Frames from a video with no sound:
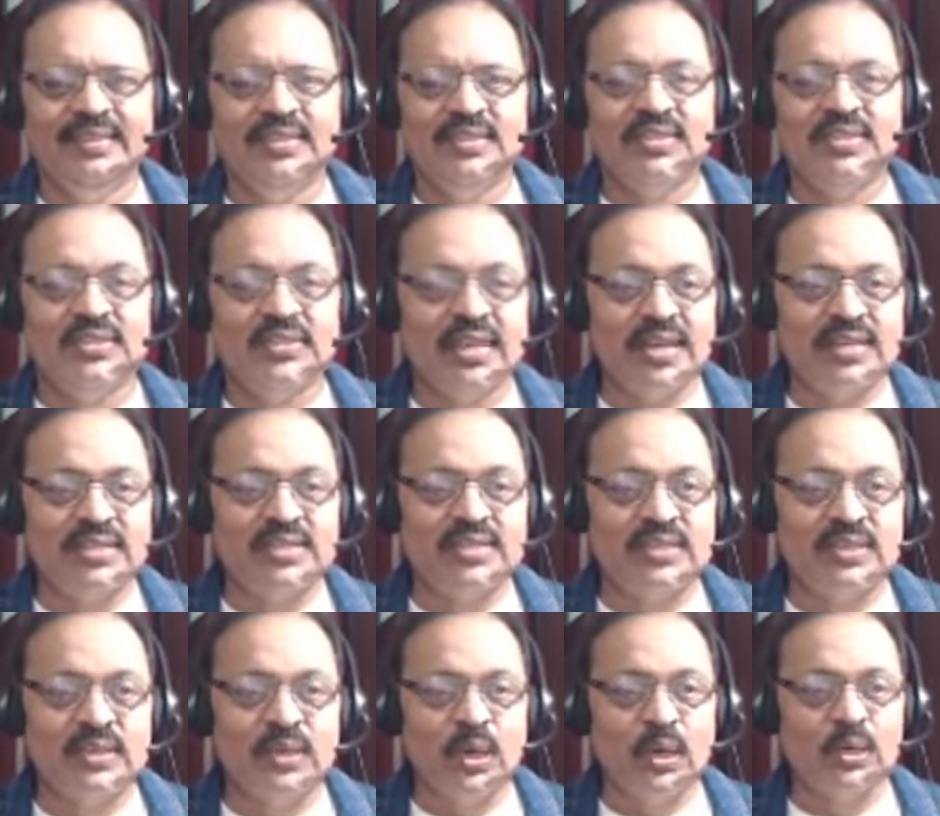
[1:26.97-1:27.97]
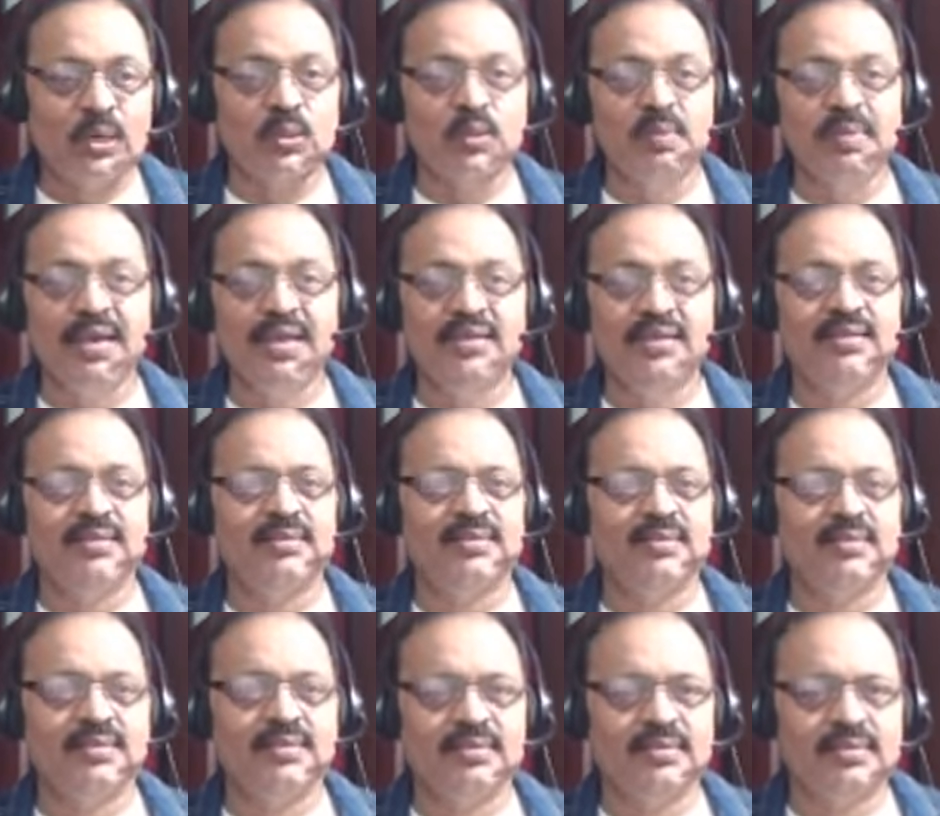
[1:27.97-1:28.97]
sex or
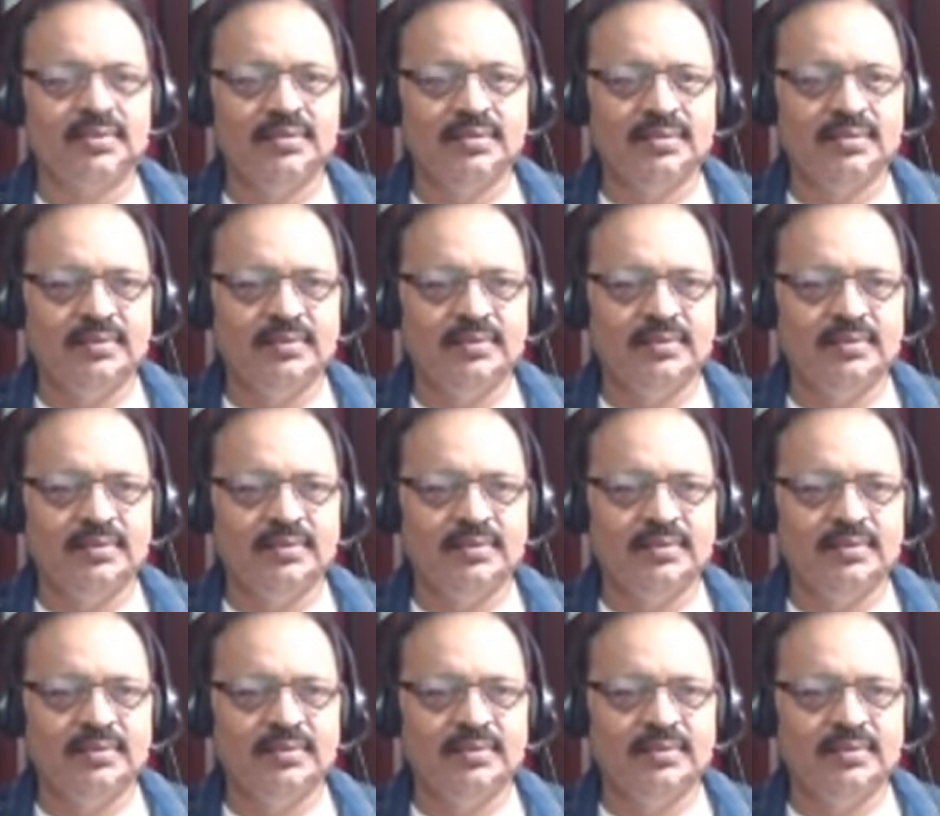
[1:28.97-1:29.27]
romance?